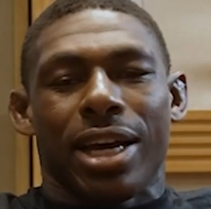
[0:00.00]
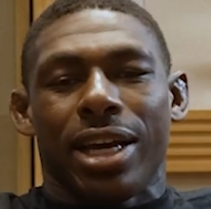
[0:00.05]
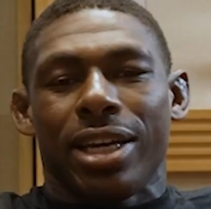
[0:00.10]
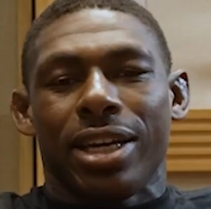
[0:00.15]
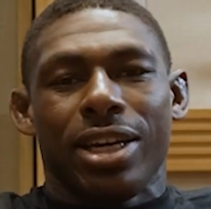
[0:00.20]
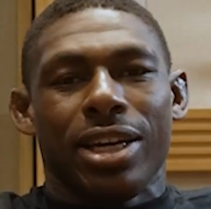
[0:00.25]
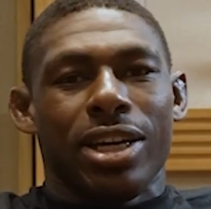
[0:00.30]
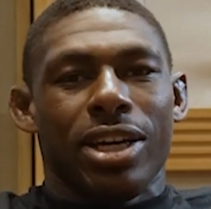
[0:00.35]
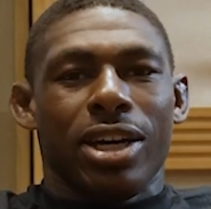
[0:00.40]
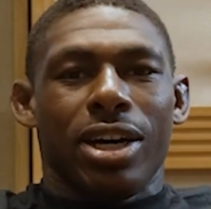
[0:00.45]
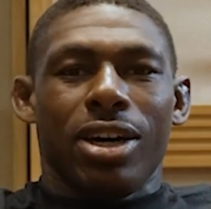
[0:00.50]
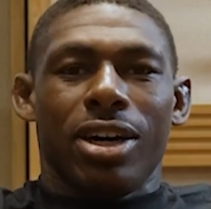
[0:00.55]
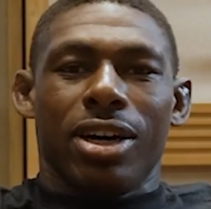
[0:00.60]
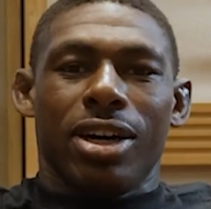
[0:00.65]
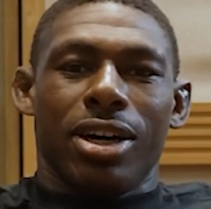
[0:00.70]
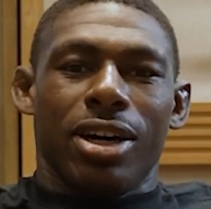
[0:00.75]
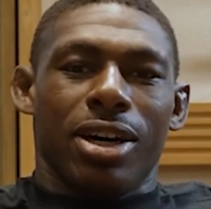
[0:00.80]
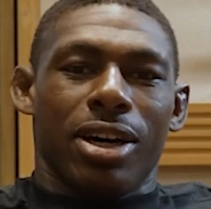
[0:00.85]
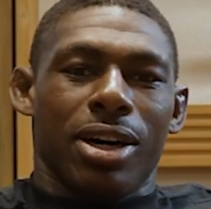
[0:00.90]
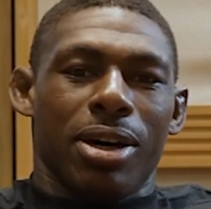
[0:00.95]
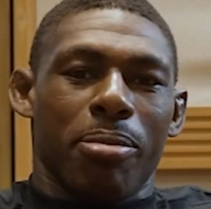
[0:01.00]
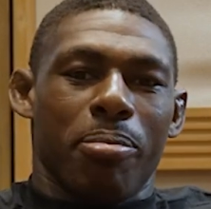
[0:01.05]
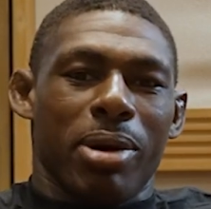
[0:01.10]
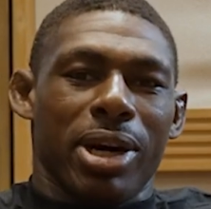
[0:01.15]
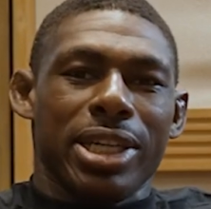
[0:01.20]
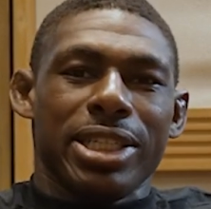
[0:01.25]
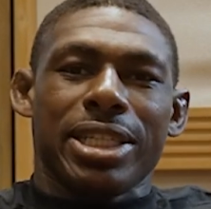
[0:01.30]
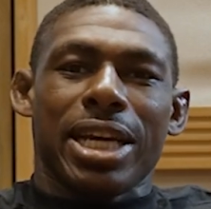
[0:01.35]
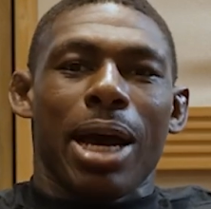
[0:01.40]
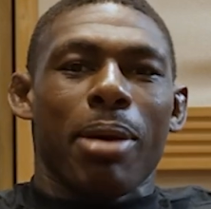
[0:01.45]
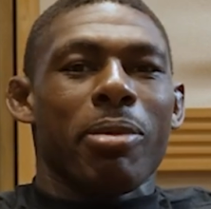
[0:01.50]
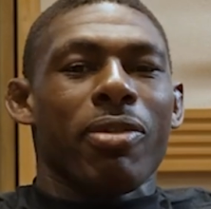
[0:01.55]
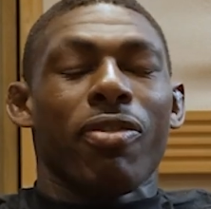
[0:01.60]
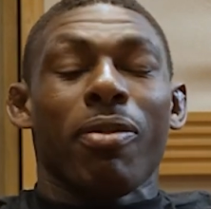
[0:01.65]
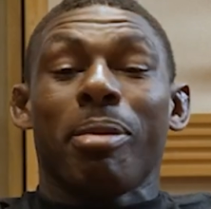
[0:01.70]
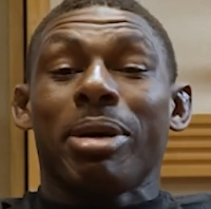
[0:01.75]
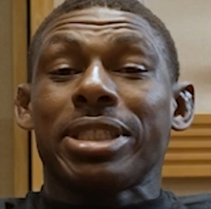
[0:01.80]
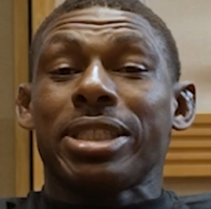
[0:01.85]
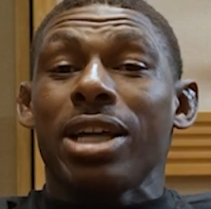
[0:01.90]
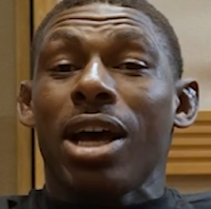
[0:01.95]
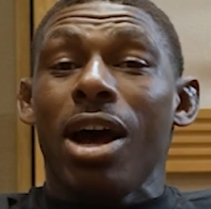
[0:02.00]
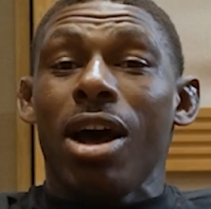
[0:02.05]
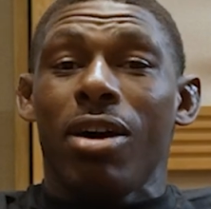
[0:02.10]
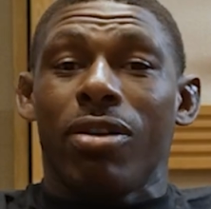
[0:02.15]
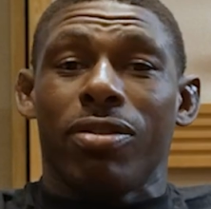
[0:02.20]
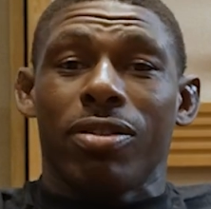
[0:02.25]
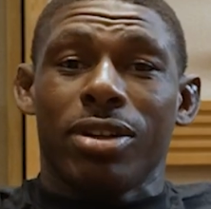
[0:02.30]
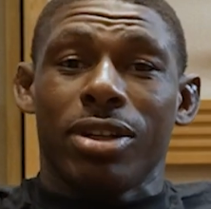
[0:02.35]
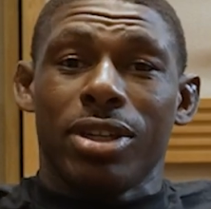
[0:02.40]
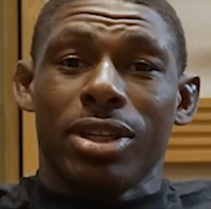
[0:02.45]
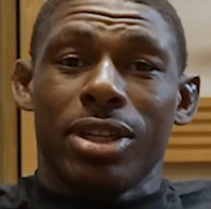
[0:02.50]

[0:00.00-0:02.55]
Like, Buddy got me for my stuff.